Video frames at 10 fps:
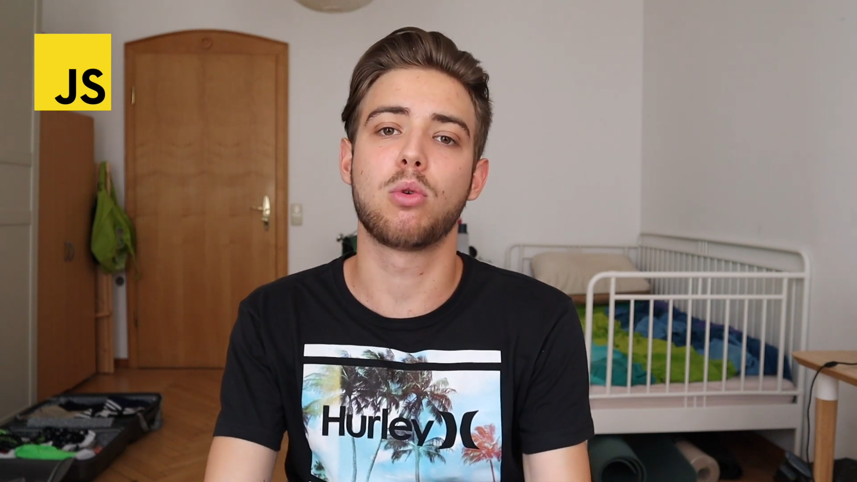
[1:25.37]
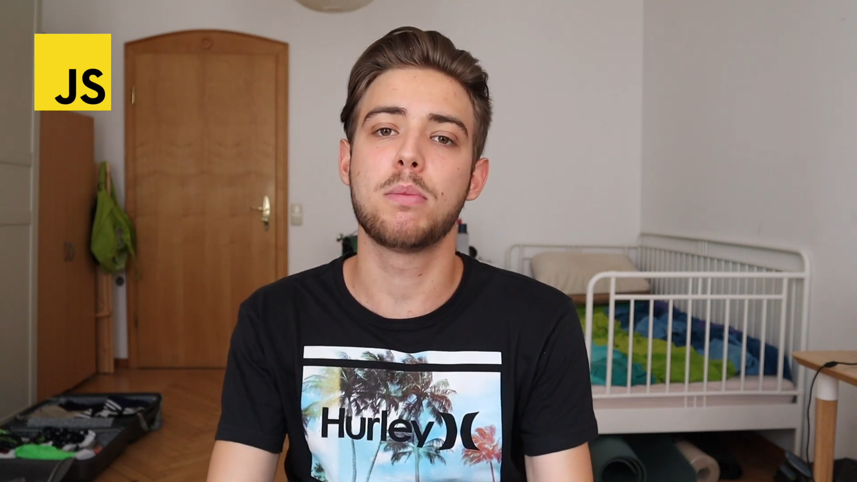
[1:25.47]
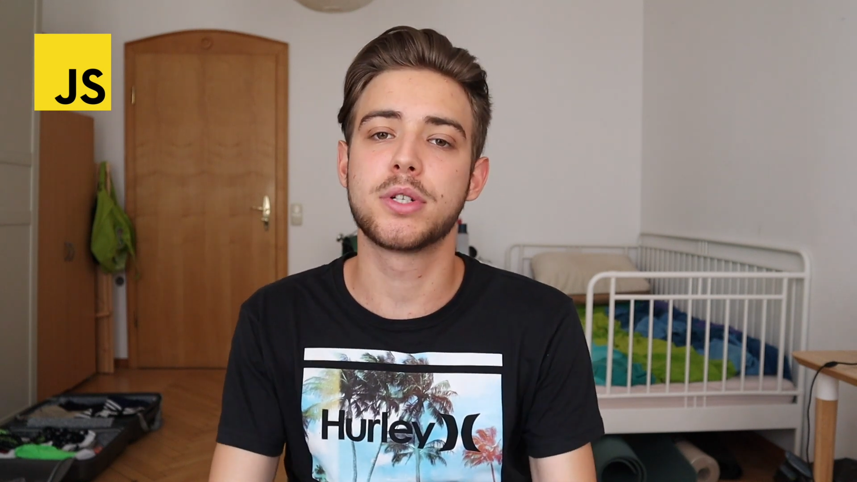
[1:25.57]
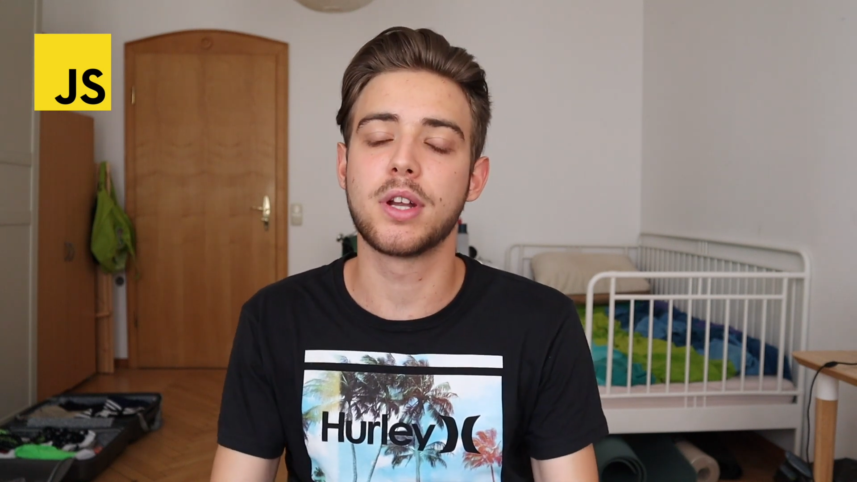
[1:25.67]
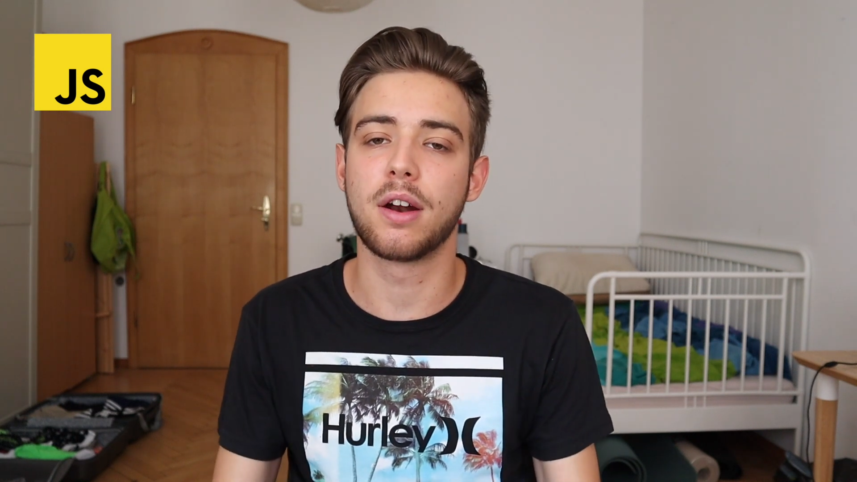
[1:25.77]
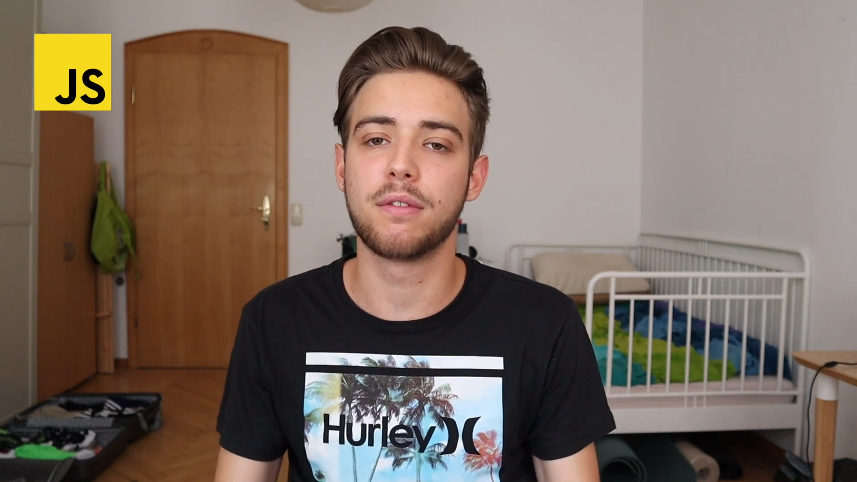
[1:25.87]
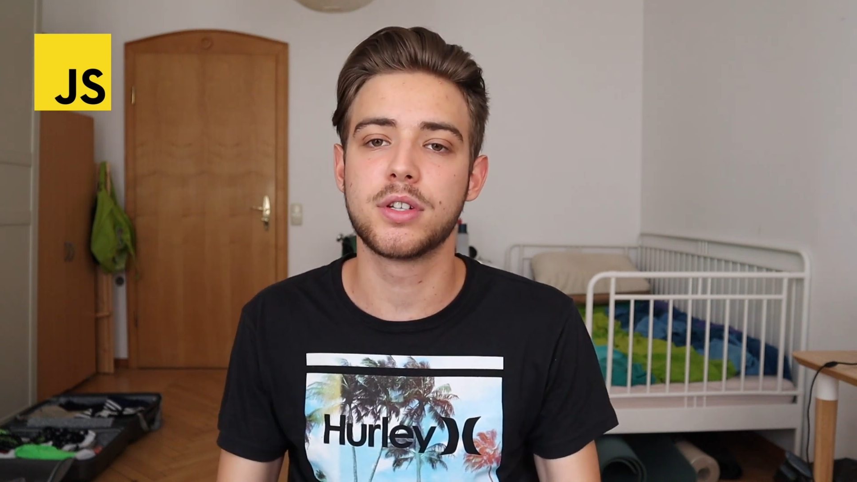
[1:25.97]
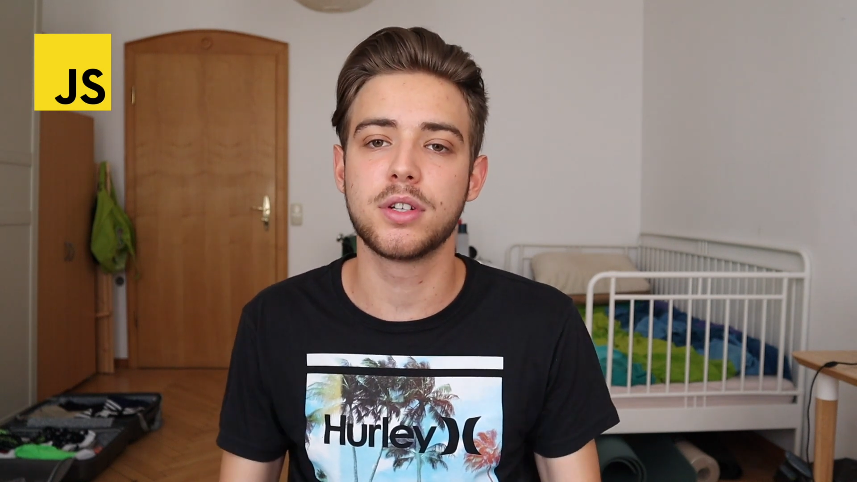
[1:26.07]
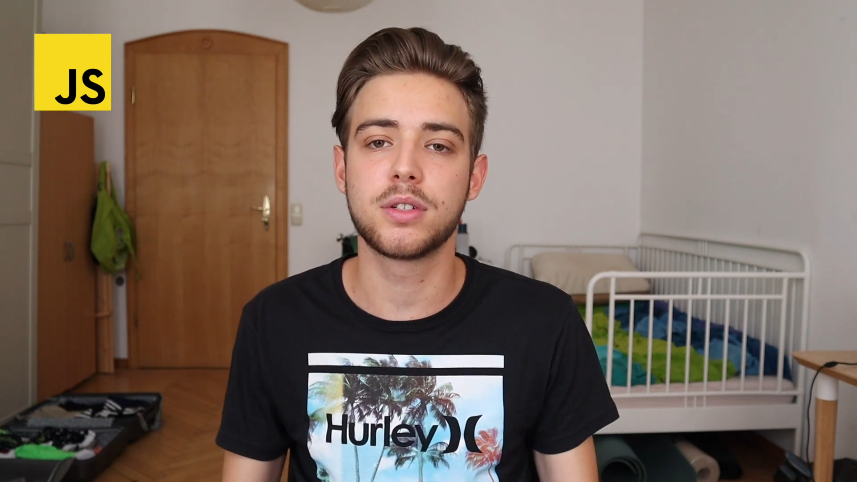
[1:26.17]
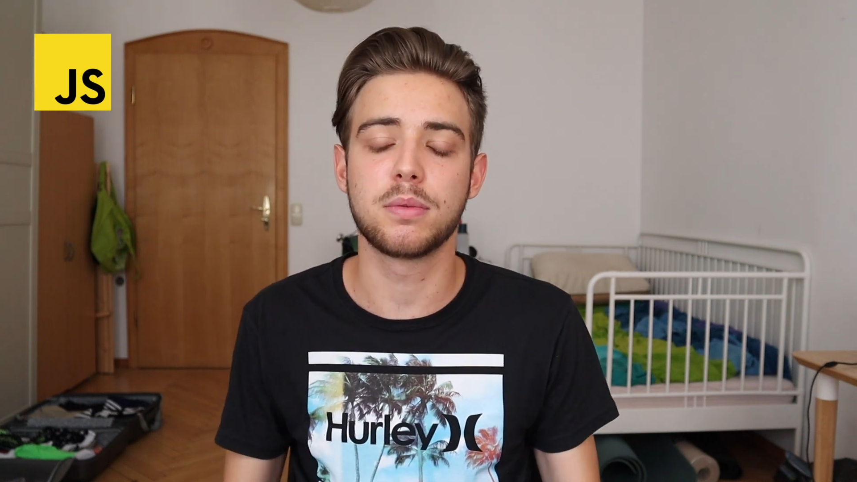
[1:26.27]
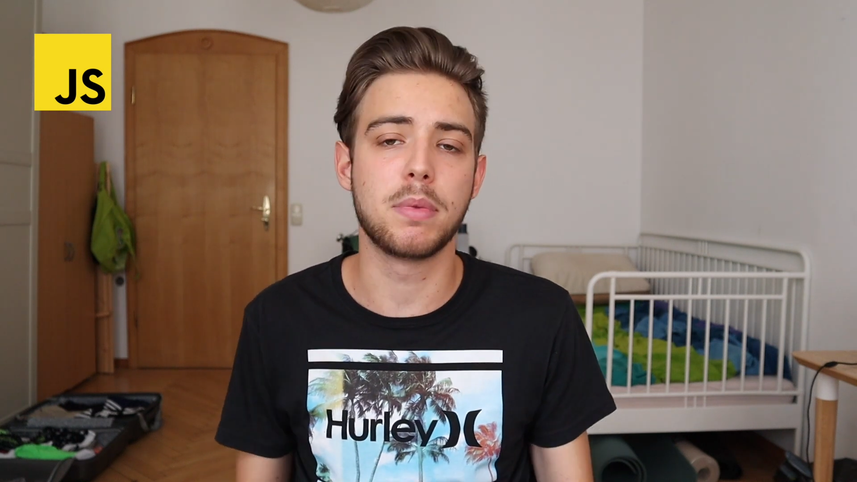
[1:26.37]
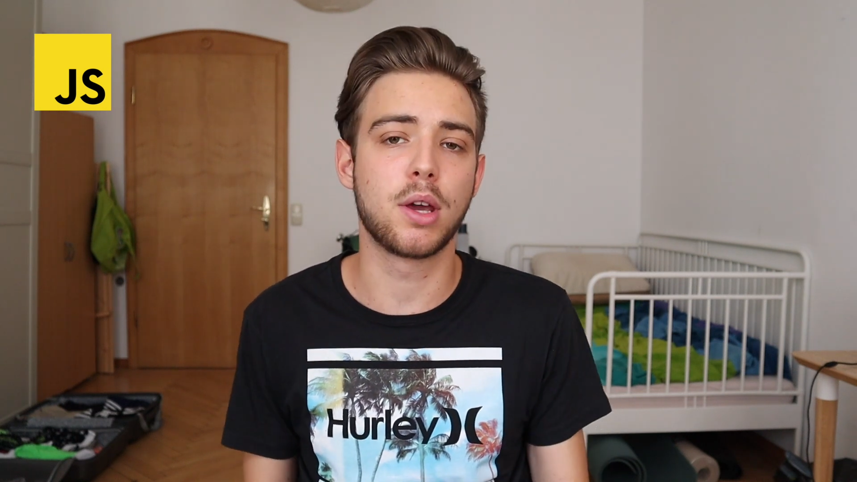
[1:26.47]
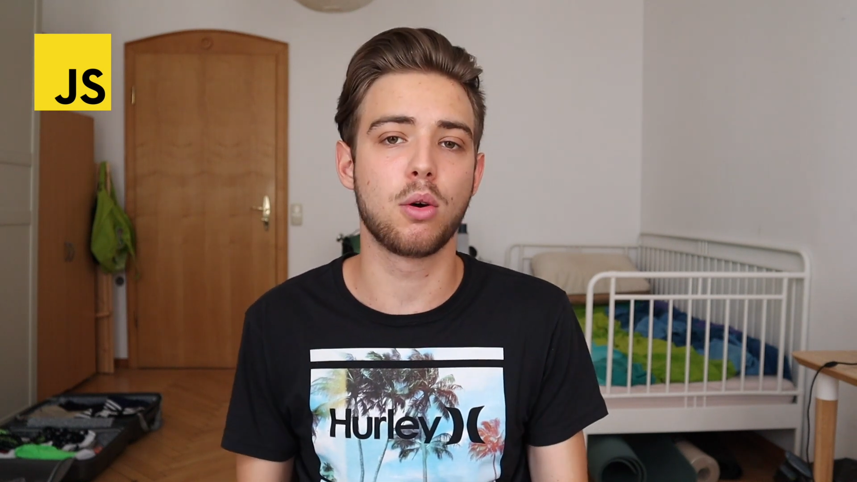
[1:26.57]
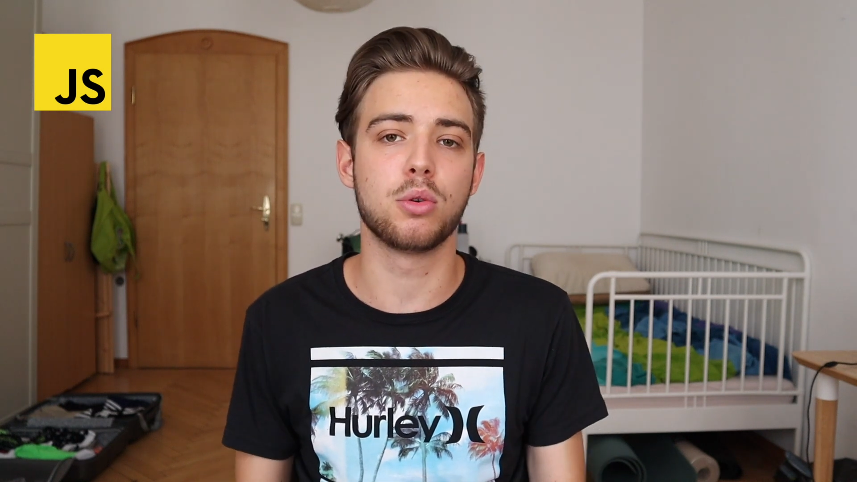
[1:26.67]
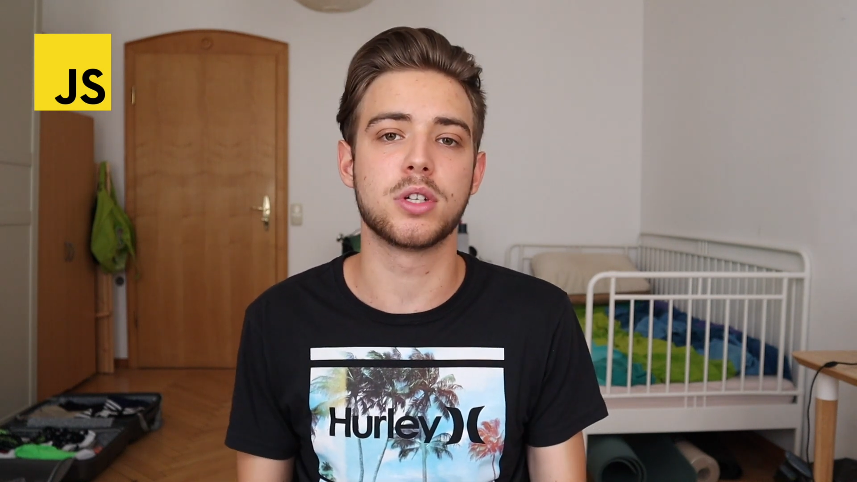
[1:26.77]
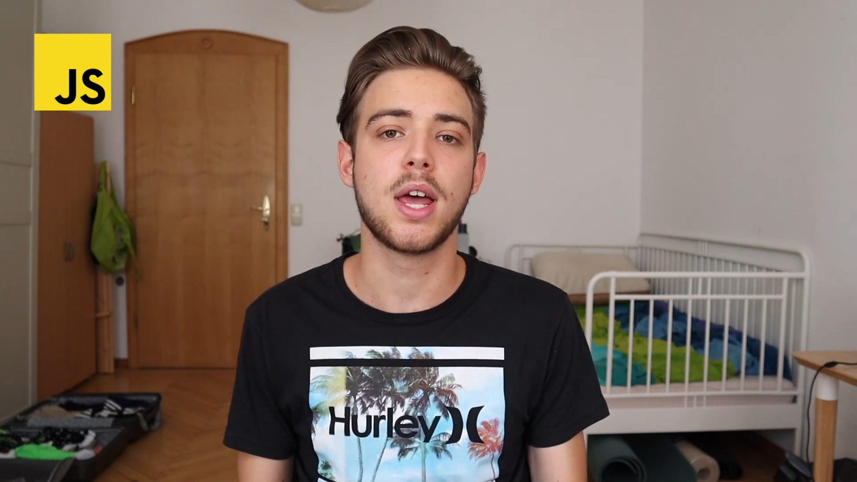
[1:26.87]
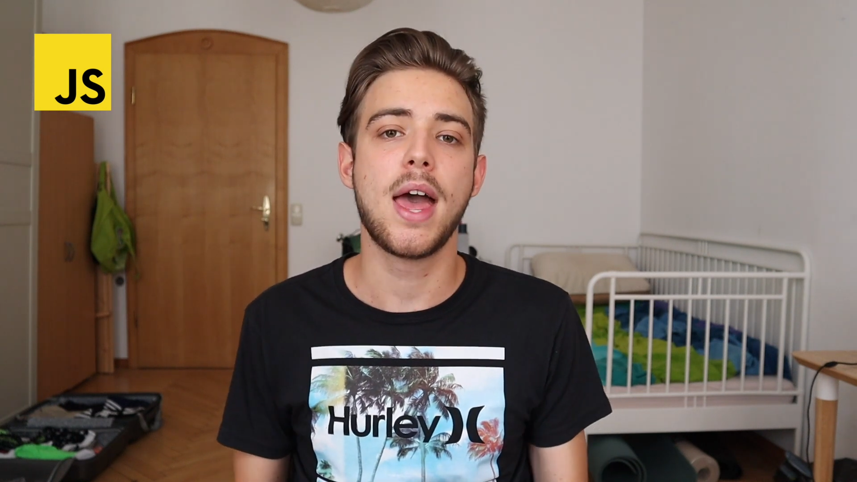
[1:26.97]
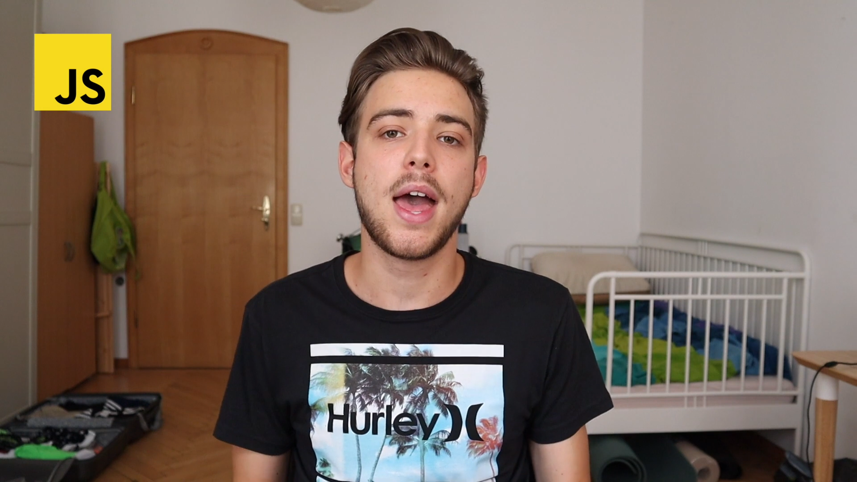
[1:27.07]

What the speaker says: web services because